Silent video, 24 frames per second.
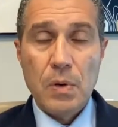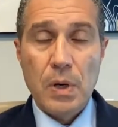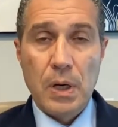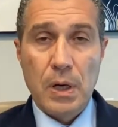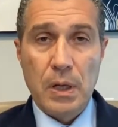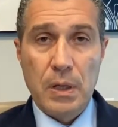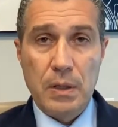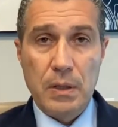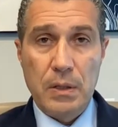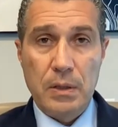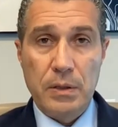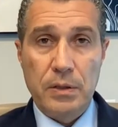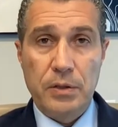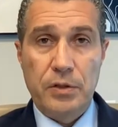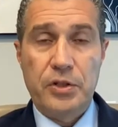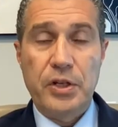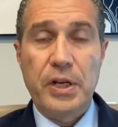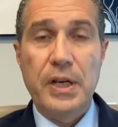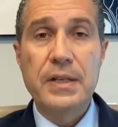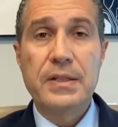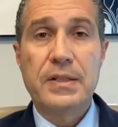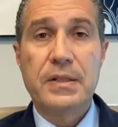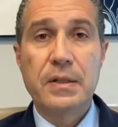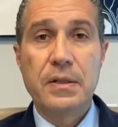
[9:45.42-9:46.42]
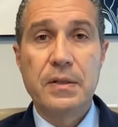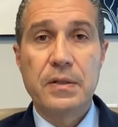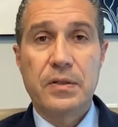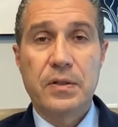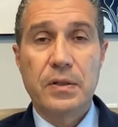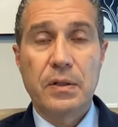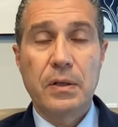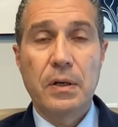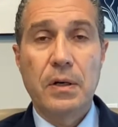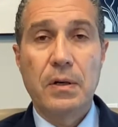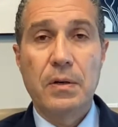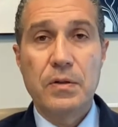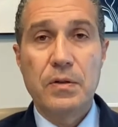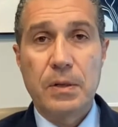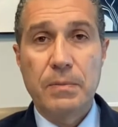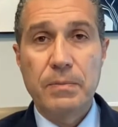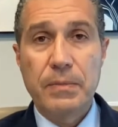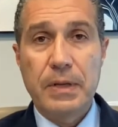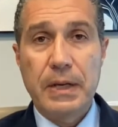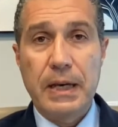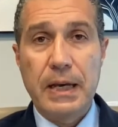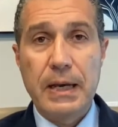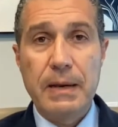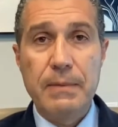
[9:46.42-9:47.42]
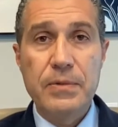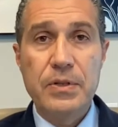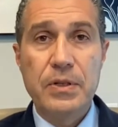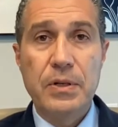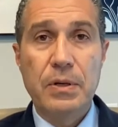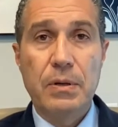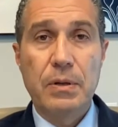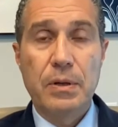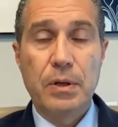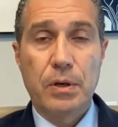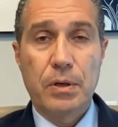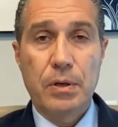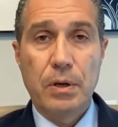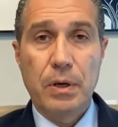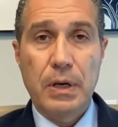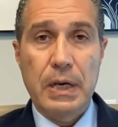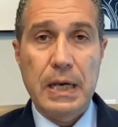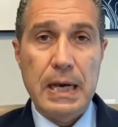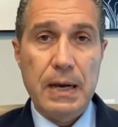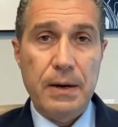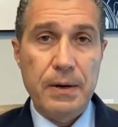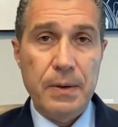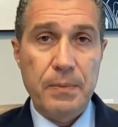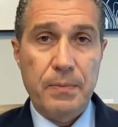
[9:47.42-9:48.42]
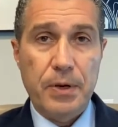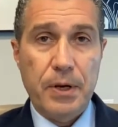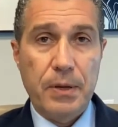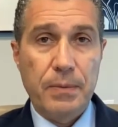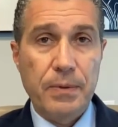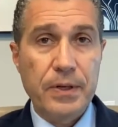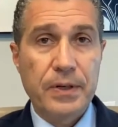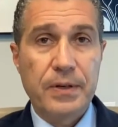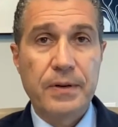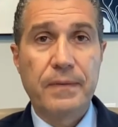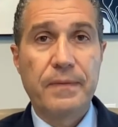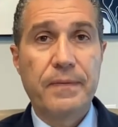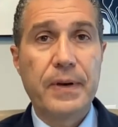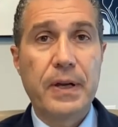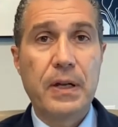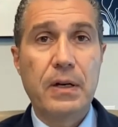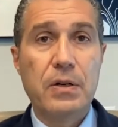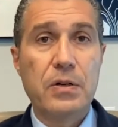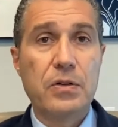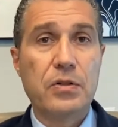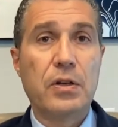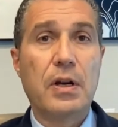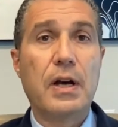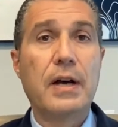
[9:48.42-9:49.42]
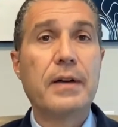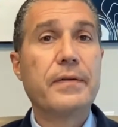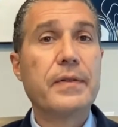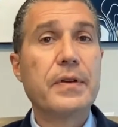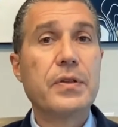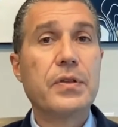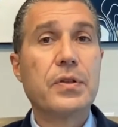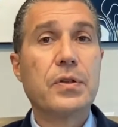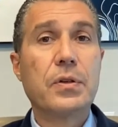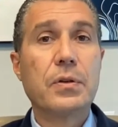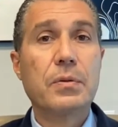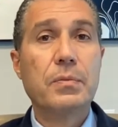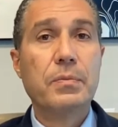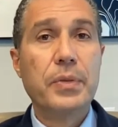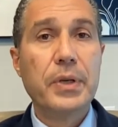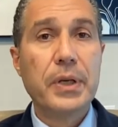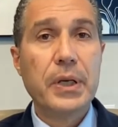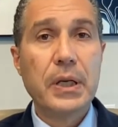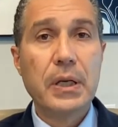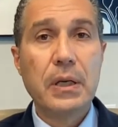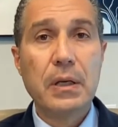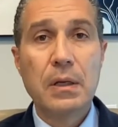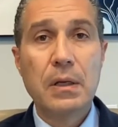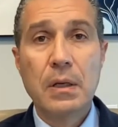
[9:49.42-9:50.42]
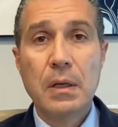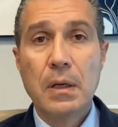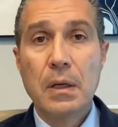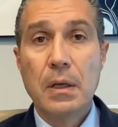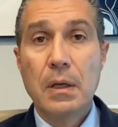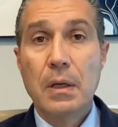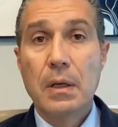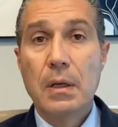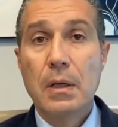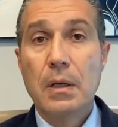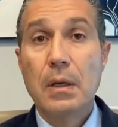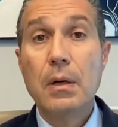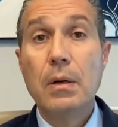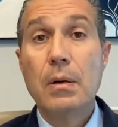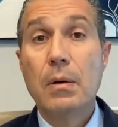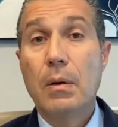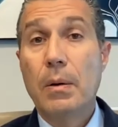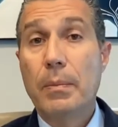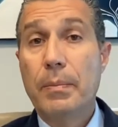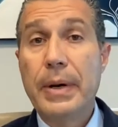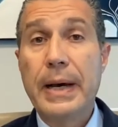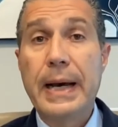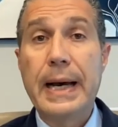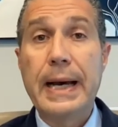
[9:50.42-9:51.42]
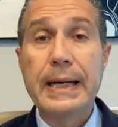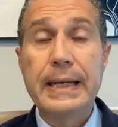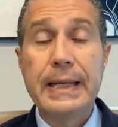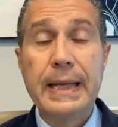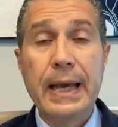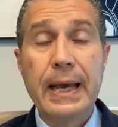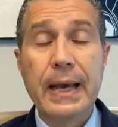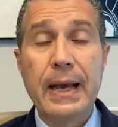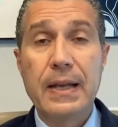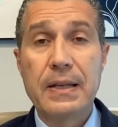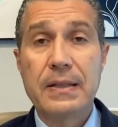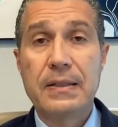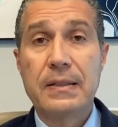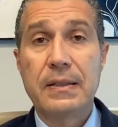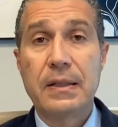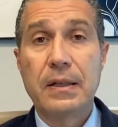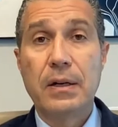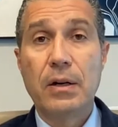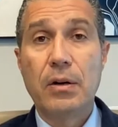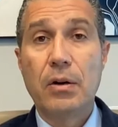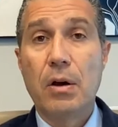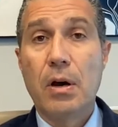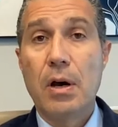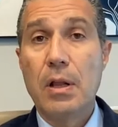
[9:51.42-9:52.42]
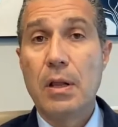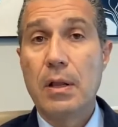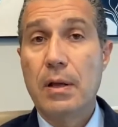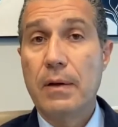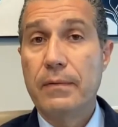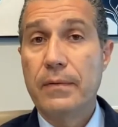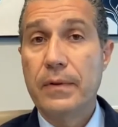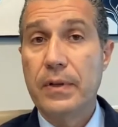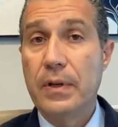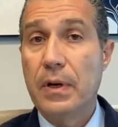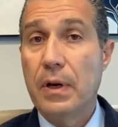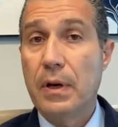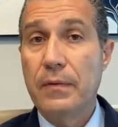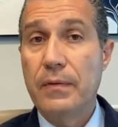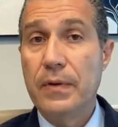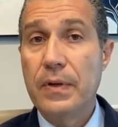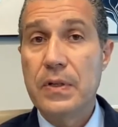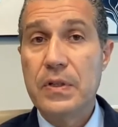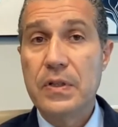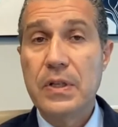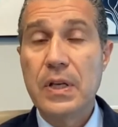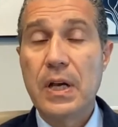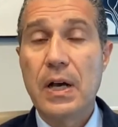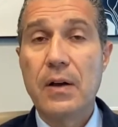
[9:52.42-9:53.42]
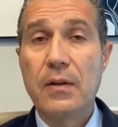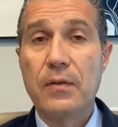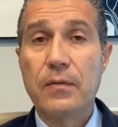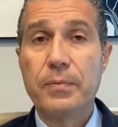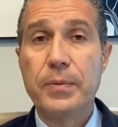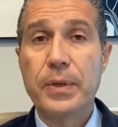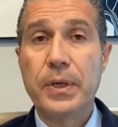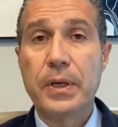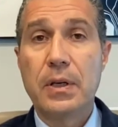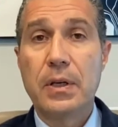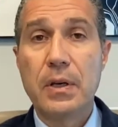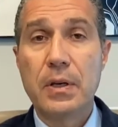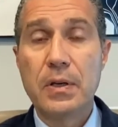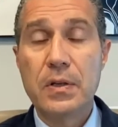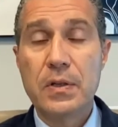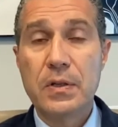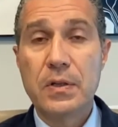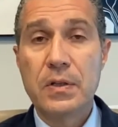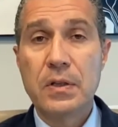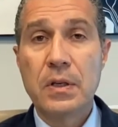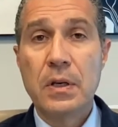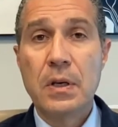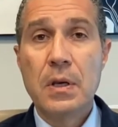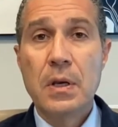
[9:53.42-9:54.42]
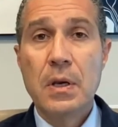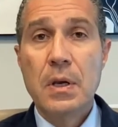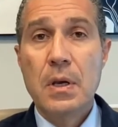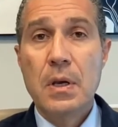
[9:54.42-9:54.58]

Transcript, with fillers: Well, Jason's, you know, sometimes, you know, the Cook County Public Defender's Office could be, you know, a podcast in and all of it, of itself because,